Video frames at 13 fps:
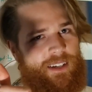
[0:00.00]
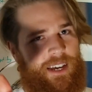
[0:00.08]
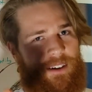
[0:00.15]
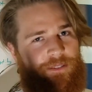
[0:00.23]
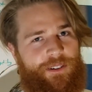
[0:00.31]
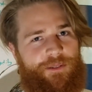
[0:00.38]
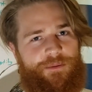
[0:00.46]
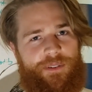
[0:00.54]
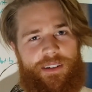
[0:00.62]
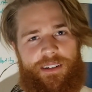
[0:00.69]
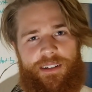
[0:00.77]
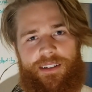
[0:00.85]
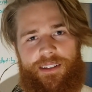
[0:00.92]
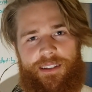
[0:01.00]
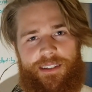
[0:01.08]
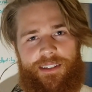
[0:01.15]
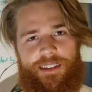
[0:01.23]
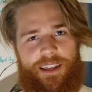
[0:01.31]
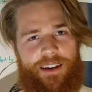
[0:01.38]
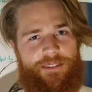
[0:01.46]
Have a good one. This
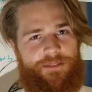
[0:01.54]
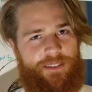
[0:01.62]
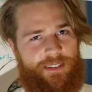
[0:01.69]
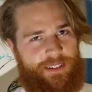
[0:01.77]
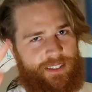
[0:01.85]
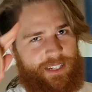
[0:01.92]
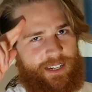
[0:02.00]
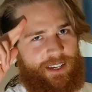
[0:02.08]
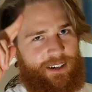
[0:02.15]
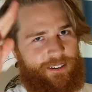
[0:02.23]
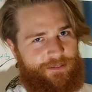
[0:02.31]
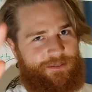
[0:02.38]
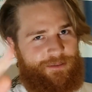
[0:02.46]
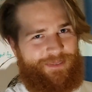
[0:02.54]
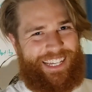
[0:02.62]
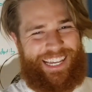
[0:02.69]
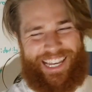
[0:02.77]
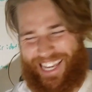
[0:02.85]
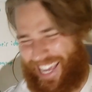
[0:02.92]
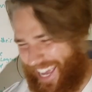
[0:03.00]
is Lev signing off.
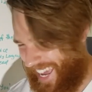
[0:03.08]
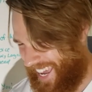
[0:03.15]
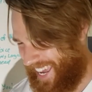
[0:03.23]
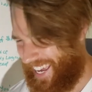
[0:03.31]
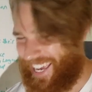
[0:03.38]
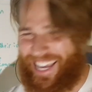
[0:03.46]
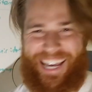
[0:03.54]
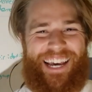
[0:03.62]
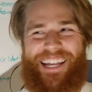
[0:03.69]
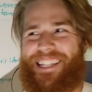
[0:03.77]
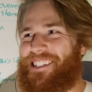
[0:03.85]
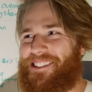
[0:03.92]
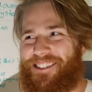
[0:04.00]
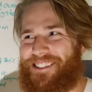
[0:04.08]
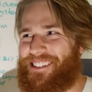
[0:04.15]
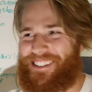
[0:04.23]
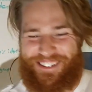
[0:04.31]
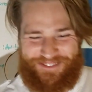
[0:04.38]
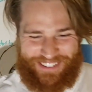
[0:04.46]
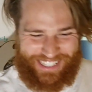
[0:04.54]
This is so
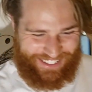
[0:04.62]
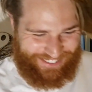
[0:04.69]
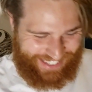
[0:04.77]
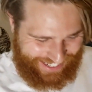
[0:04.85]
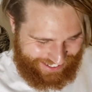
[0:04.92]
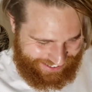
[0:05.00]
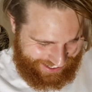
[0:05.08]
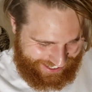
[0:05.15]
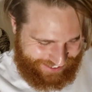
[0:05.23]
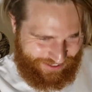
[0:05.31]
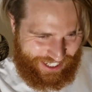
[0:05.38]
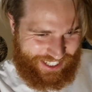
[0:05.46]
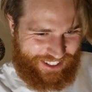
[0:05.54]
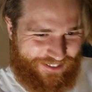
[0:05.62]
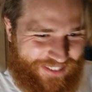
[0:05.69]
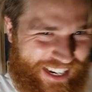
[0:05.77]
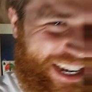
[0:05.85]
stupid sometimes, my stupid